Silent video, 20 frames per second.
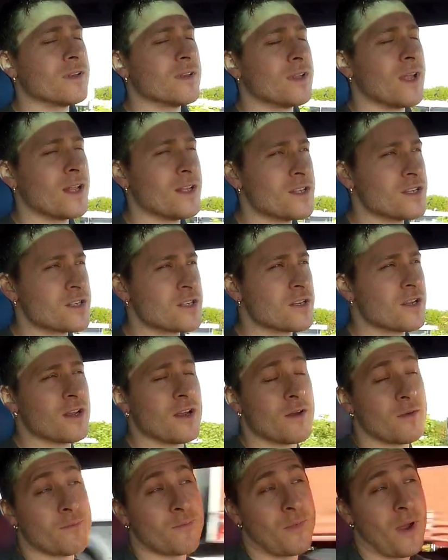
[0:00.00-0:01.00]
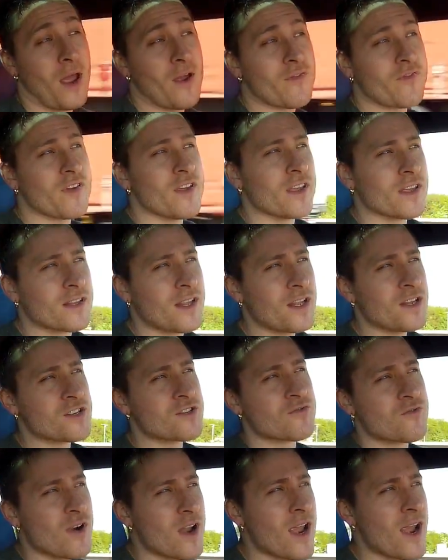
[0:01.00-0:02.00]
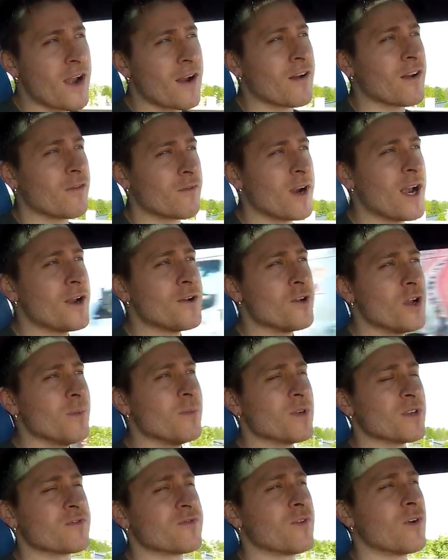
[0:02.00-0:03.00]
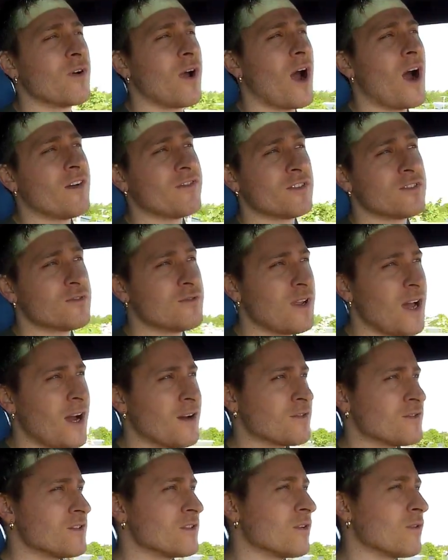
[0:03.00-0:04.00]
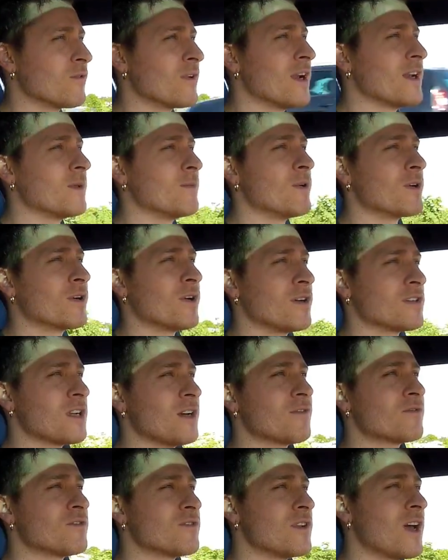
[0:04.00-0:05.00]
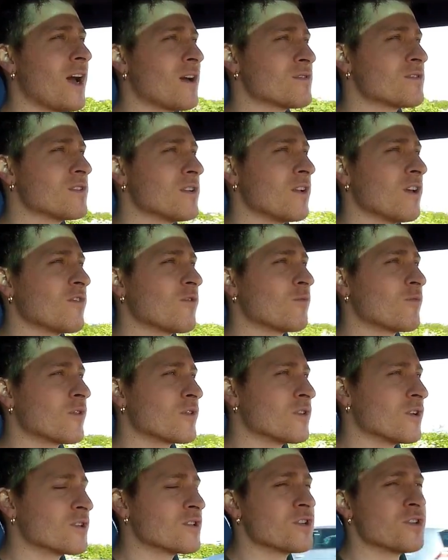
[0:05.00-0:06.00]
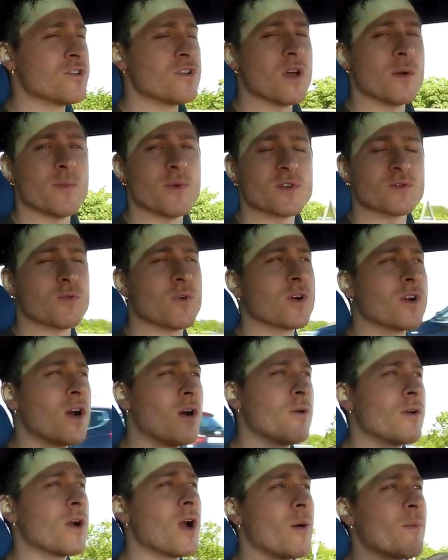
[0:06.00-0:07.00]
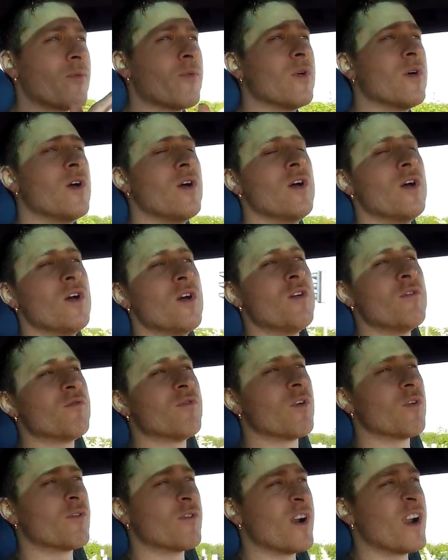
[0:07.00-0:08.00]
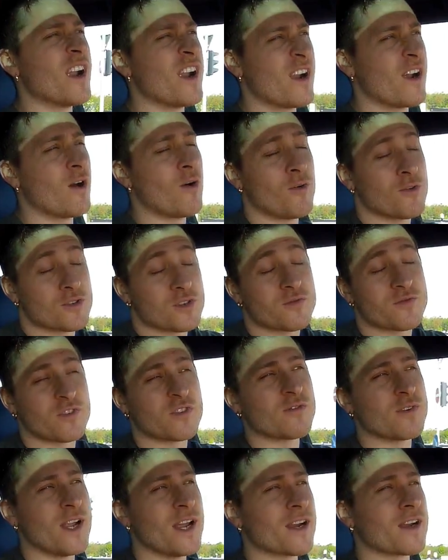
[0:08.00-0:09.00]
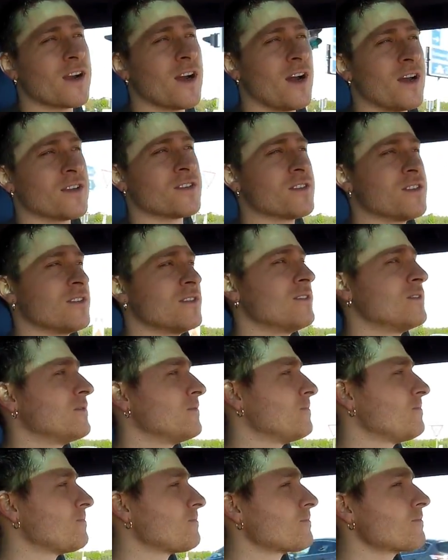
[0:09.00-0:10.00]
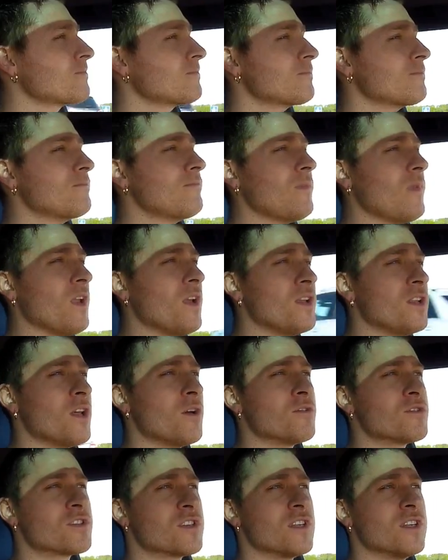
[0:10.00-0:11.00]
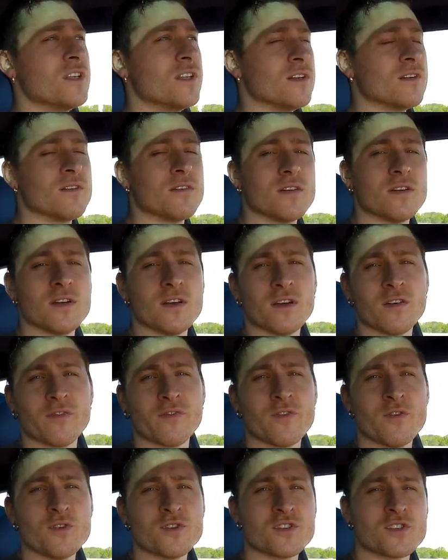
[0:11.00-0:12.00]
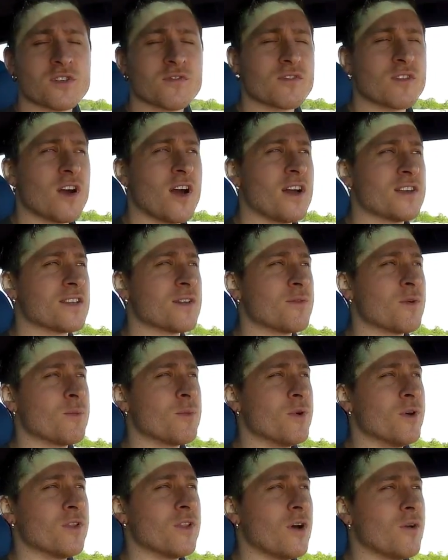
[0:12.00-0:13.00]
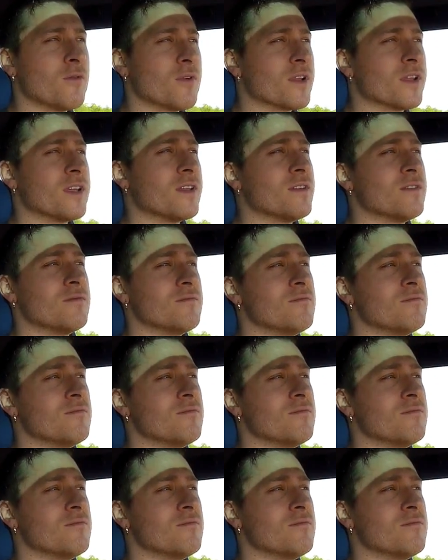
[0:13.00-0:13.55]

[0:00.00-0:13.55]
that is, I think, that is rare numbers for after 2000 already, because after 2000 a lot of production numbers were going up for also for rare cars. You don't see versions of cars that were built only